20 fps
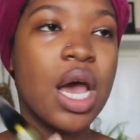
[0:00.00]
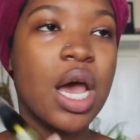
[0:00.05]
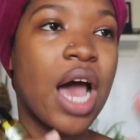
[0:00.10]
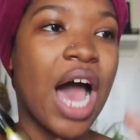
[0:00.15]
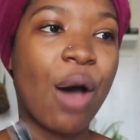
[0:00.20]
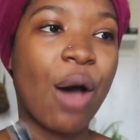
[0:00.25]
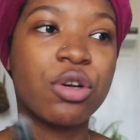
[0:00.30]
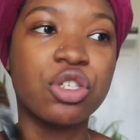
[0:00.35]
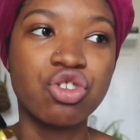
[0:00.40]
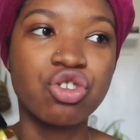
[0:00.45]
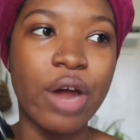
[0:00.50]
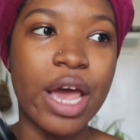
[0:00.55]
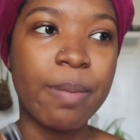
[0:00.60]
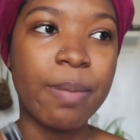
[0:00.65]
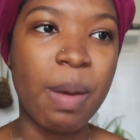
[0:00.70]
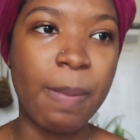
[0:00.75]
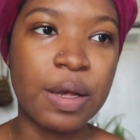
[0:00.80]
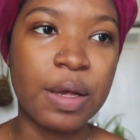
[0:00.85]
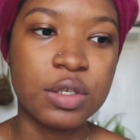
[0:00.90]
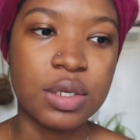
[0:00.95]
was trying my
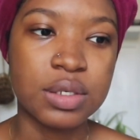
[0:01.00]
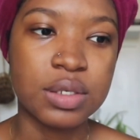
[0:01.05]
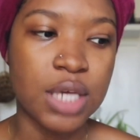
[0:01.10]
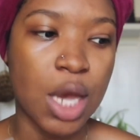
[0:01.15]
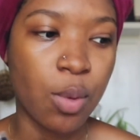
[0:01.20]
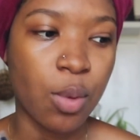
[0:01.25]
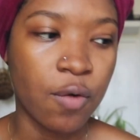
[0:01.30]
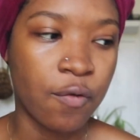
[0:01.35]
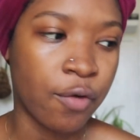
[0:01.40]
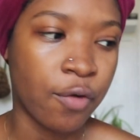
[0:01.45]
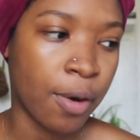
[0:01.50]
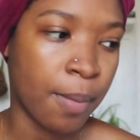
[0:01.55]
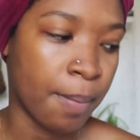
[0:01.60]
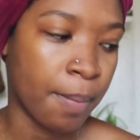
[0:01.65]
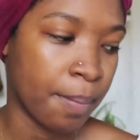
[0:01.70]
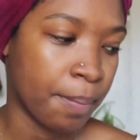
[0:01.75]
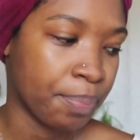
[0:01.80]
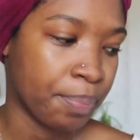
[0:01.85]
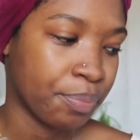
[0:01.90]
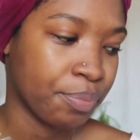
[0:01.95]
best to stay away
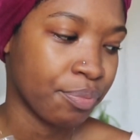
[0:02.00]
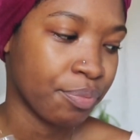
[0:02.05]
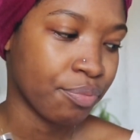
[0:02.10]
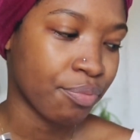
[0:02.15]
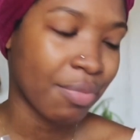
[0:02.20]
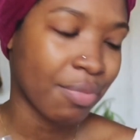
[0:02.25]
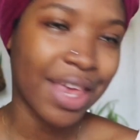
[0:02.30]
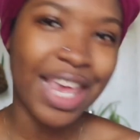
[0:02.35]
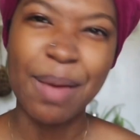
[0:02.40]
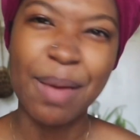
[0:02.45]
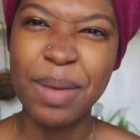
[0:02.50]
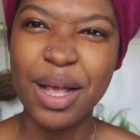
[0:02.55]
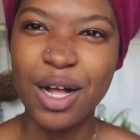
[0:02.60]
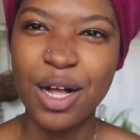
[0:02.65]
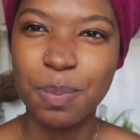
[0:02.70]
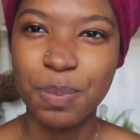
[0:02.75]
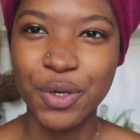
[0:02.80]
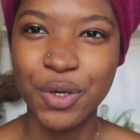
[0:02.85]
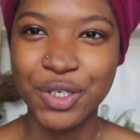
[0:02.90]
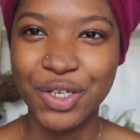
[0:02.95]
from chemical
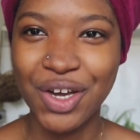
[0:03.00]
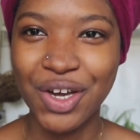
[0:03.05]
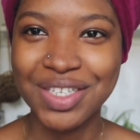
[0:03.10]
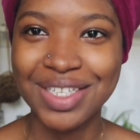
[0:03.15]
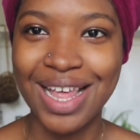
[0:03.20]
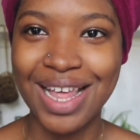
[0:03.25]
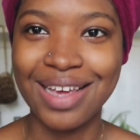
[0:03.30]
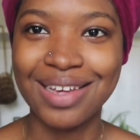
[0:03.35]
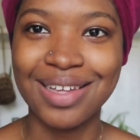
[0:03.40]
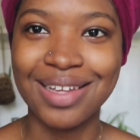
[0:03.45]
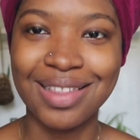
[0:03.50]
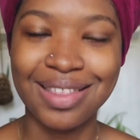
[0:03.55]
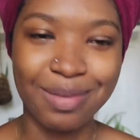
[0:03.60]
products, like